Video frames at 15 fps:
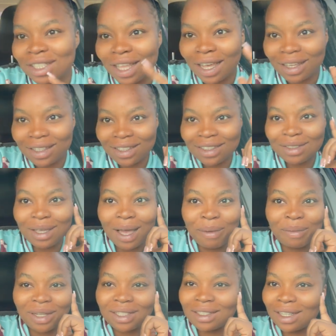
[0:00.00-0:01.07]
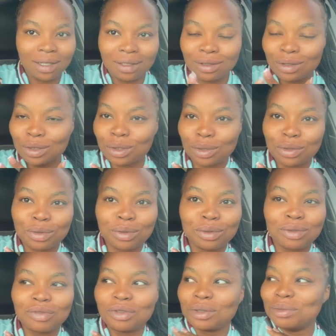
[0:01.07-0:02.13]
like this amateur is just
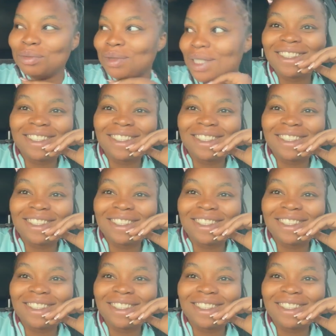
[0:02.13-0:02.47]
good for me.